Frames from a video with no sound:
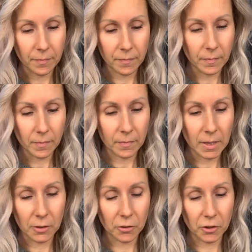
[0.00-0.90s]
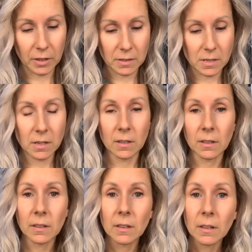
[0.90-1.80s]
These are just,
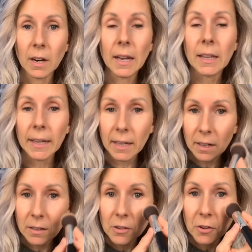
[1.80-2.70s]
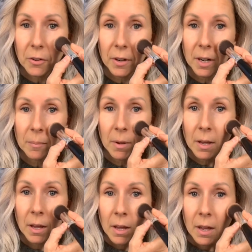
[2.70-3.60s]
I like it because it's cream
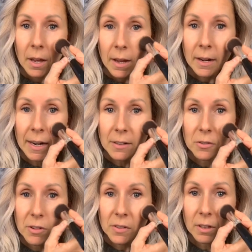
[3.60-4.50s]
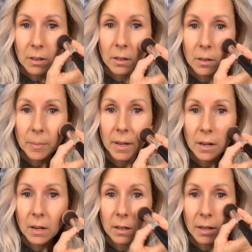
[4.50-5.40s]
And I do just a little bit on
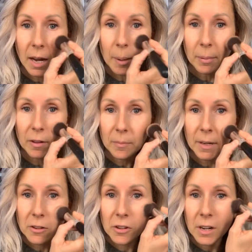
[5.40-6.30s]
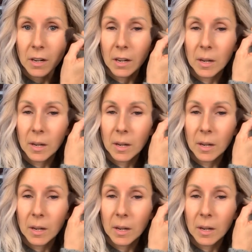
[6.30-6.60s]
the apple of my cheek and pull